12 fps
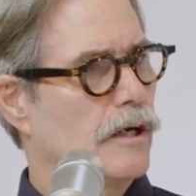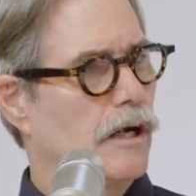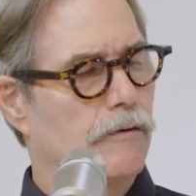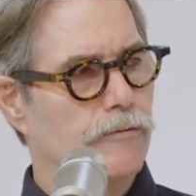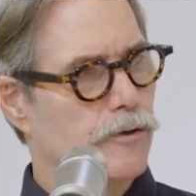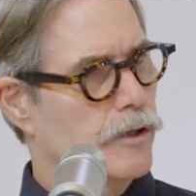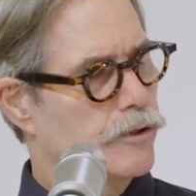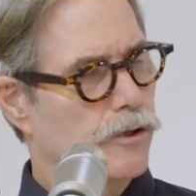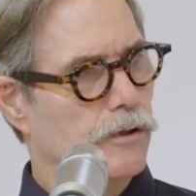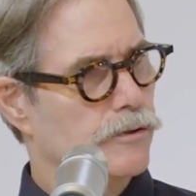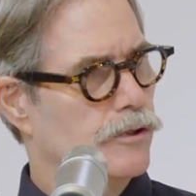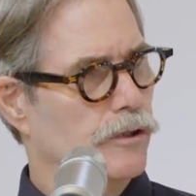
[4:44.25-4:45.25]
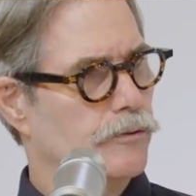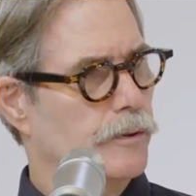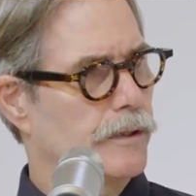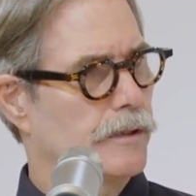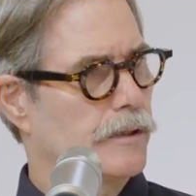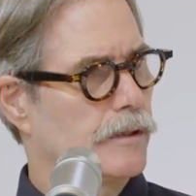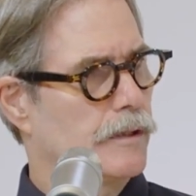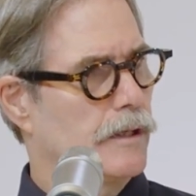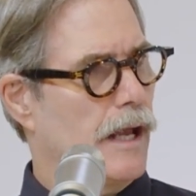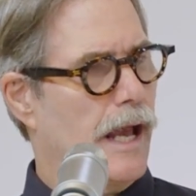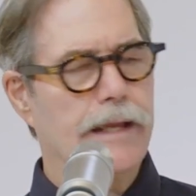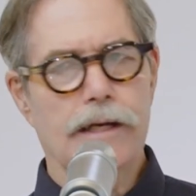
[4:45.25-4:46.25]
of their adult children, yeah,
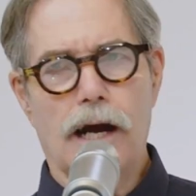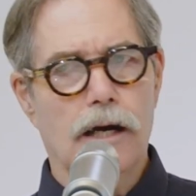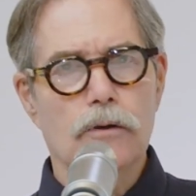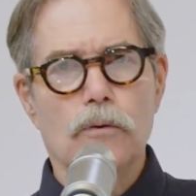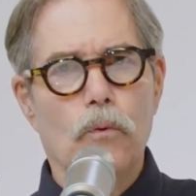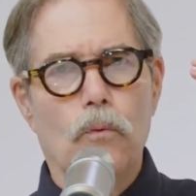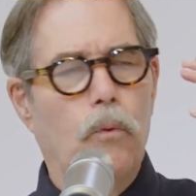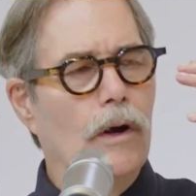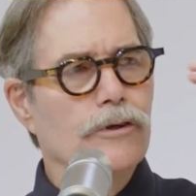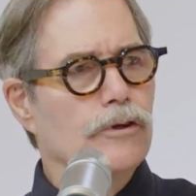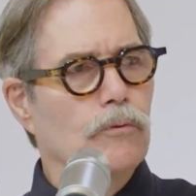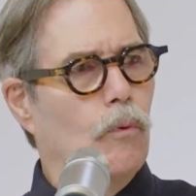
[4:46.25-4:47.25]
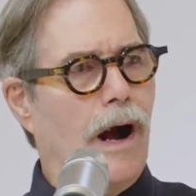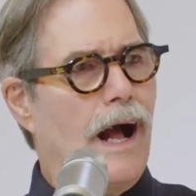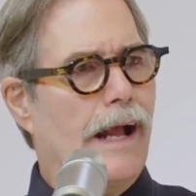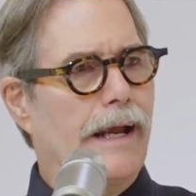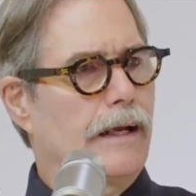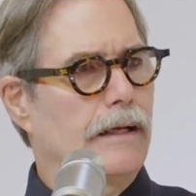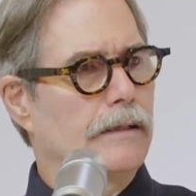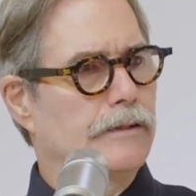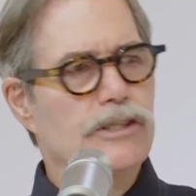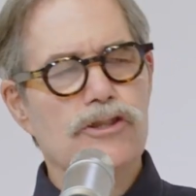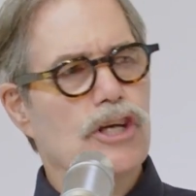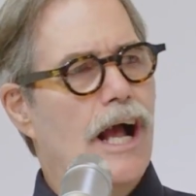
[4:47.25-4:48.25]
and wonder why
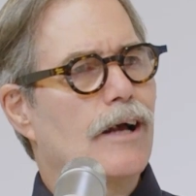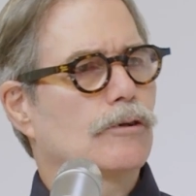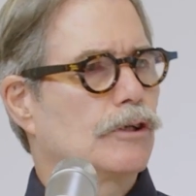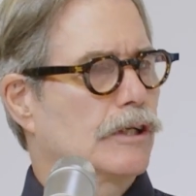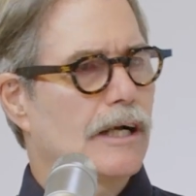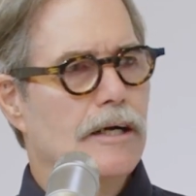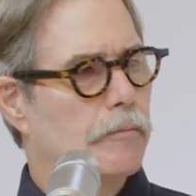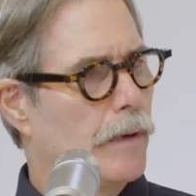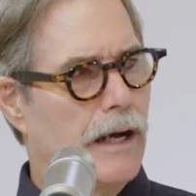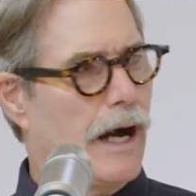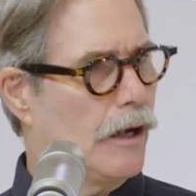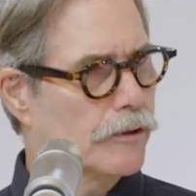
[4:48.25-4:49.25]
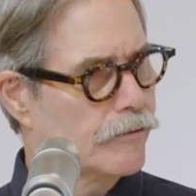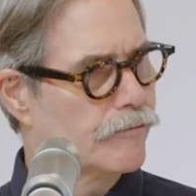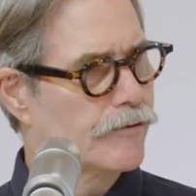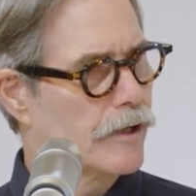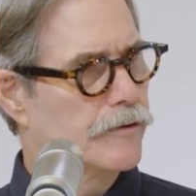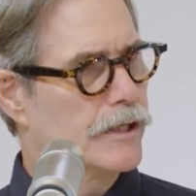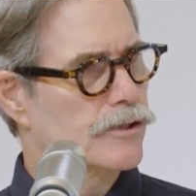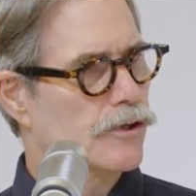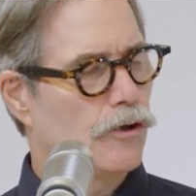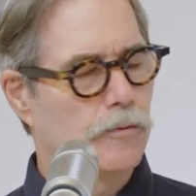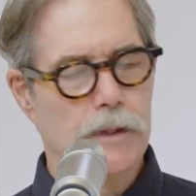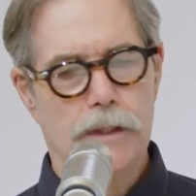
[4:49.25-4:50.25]
this child could come out of this
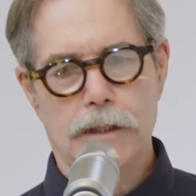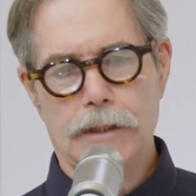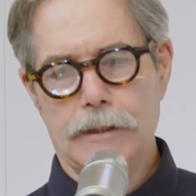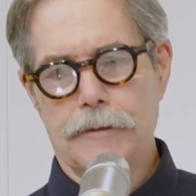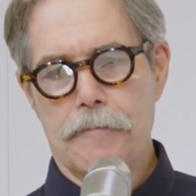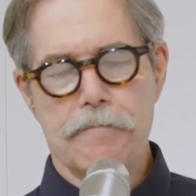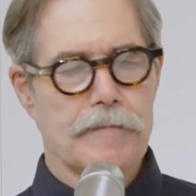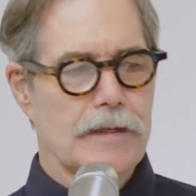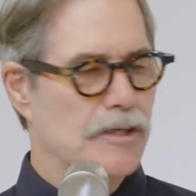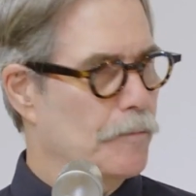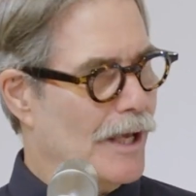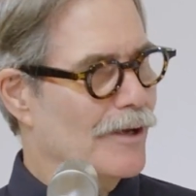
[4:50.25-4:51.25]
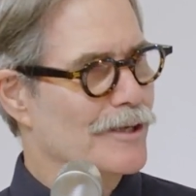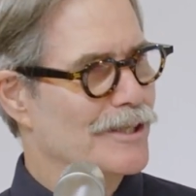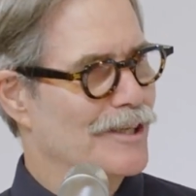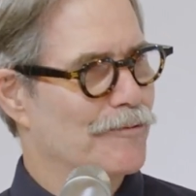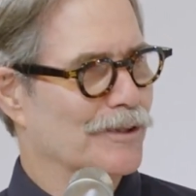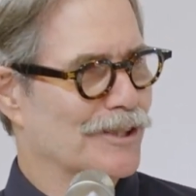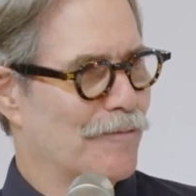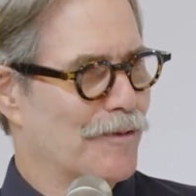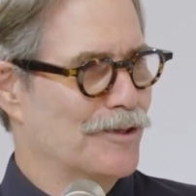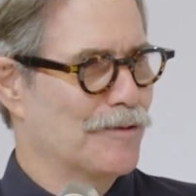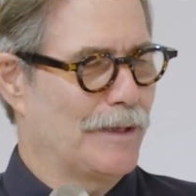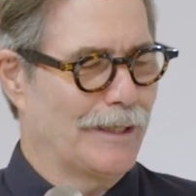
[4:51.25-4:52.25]
home. Tim Keller said
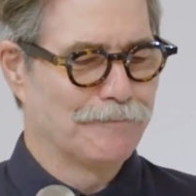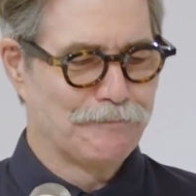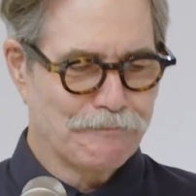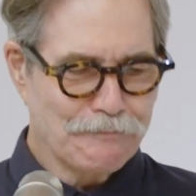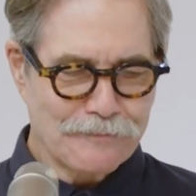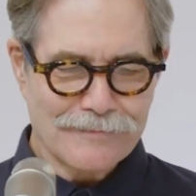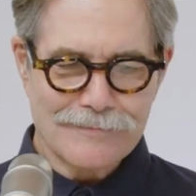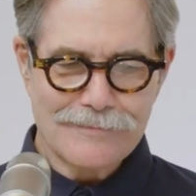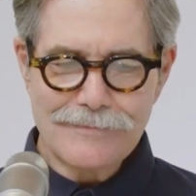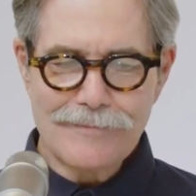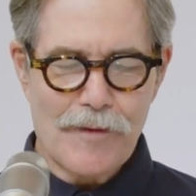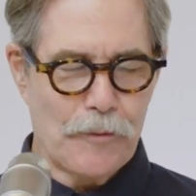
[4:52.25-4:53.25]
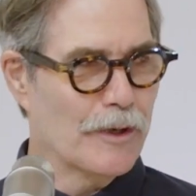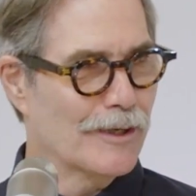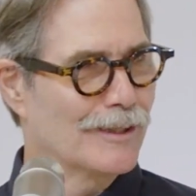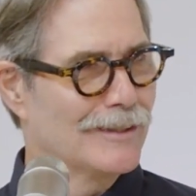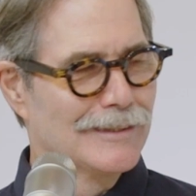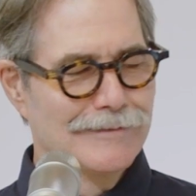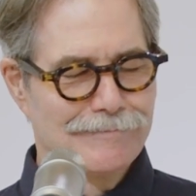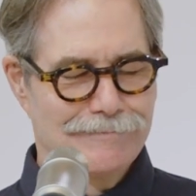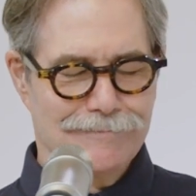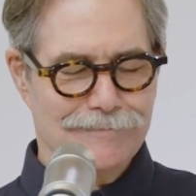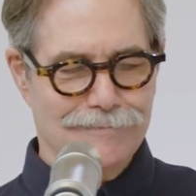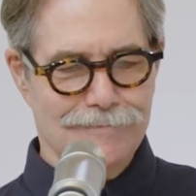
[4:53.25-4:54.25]
something to me. We were
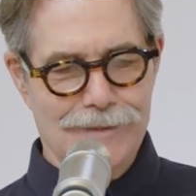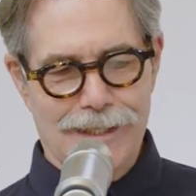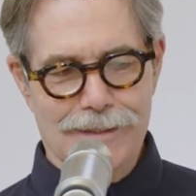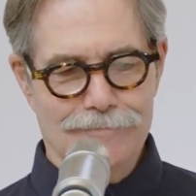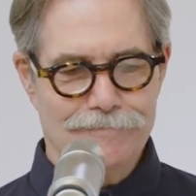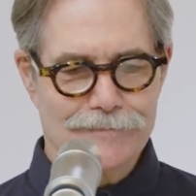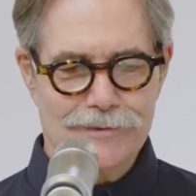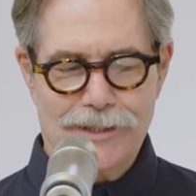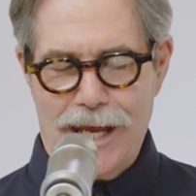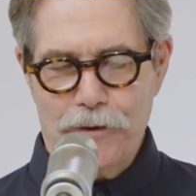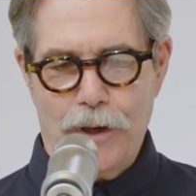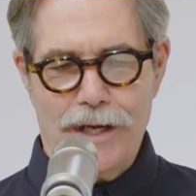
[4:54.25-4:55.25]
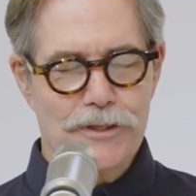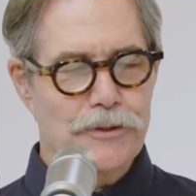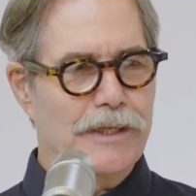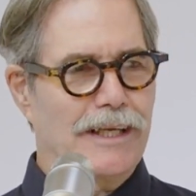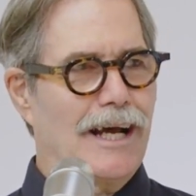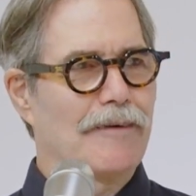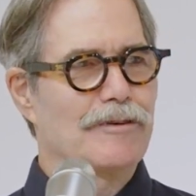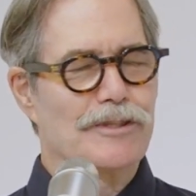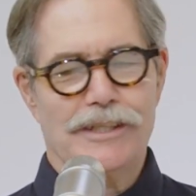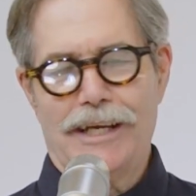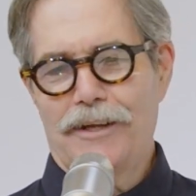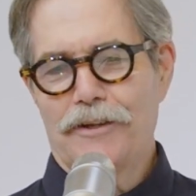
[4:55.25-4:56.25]
in Taiwan doing a conference
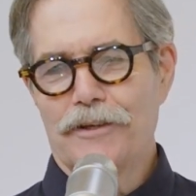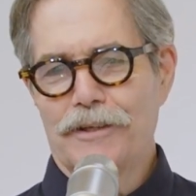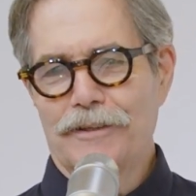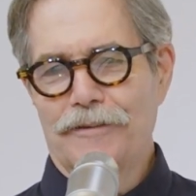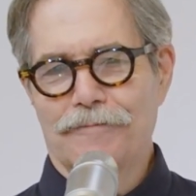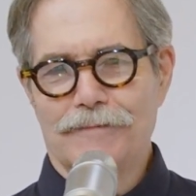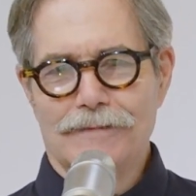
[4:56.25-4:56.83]
together, and